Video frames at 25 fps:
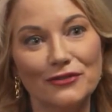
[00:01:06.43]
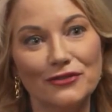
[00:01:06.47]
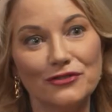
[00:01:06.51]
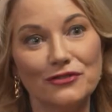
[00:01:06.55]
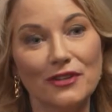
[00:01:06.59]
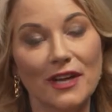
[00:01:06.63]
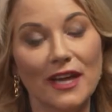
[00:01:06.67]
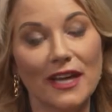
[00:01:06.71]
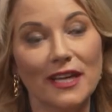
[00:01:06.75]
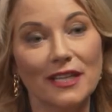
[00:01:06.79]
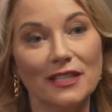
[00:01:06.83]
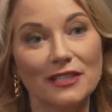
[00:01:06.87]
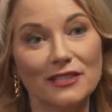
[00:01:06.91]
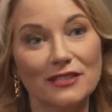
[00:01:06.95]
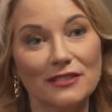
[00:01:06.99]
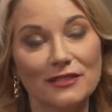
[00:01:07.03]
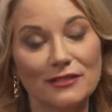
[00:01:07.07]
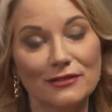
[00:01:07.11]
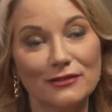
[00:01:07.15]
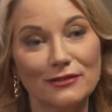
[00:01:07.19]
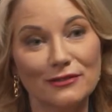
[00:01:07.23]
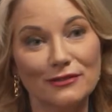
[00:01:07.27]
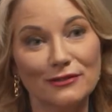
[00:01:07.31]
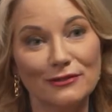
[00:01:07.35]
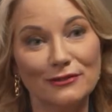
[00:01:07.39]
trying
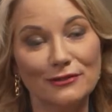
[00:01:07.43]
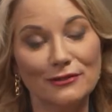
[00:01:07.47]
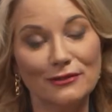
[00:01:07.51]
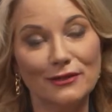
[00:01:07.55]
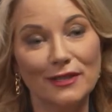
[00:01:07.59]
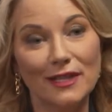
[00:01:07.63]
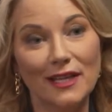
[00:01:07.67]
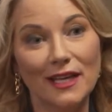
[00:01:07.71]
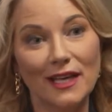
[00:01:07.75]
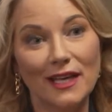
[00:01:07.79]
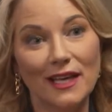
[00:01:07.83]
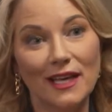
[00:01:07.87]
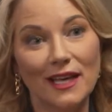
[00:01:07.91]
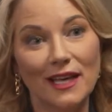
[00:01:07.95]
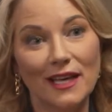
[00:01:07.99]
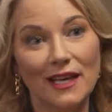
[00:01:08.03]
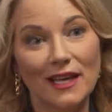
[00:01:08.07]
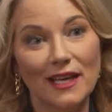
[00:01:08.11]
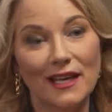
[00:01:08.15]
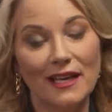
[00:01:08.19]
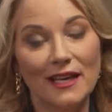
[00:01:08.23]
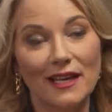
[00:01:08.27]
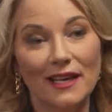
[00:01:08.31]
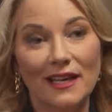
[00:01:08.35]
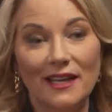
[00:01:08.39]
to
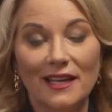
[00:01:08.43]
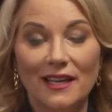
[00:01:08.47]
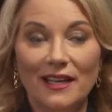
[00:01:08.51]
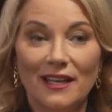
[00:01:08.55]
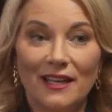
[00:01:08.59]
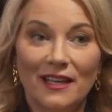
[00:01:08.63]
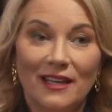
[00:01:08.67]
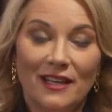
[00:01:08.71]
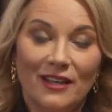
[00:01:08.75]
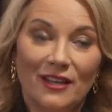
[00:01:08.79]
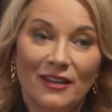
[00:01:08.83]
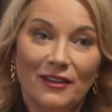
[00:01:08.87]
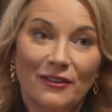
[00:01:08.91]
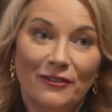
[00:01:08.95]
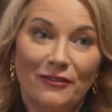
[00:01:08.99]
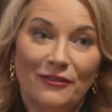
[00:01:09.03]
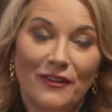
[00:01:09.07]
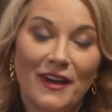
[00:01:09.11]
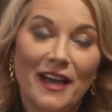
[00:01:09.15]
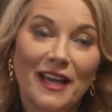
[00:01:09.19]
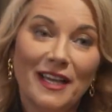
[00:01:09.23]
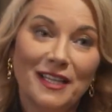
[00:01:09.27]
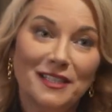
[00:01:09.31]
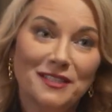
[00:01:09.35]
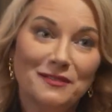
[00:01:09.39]

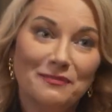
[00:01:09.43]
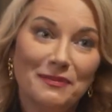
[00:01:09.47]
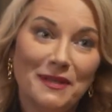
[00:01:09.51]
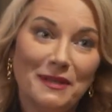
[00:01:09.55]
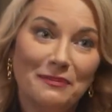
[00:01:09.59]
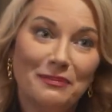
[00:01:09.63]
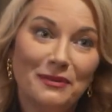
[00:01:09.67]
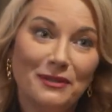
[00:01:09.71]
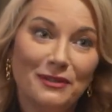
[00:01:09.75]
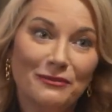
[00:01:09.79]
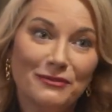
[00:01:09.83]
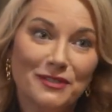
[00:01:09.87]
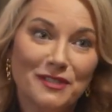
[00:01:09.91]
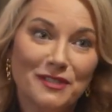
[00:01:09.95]
find people